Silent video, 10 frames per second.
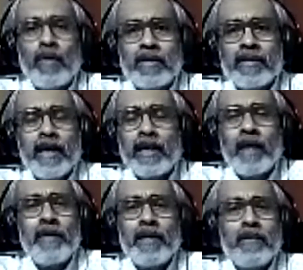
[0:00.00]
Like I
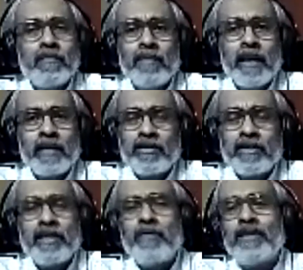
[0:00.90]
mean, electricity
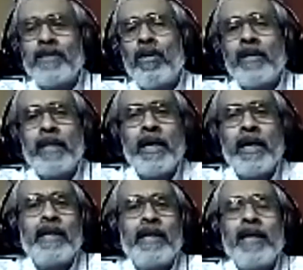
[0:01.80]
was not there,
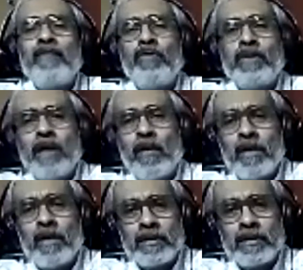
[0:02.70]
cell phone towers
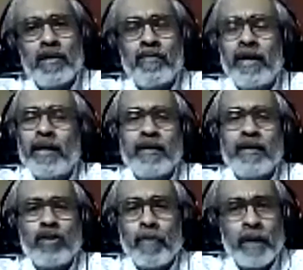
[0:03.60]
uh, were
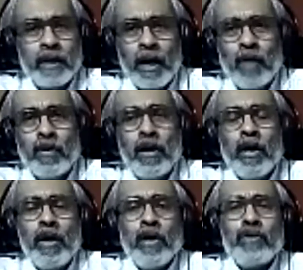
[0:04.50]
toppled down,
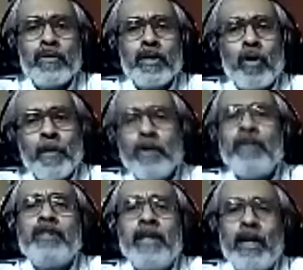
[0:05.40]
so the communication
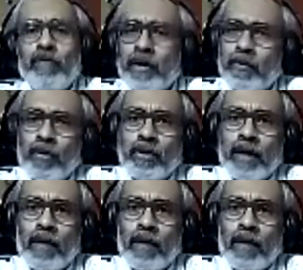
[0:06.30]
network broke down.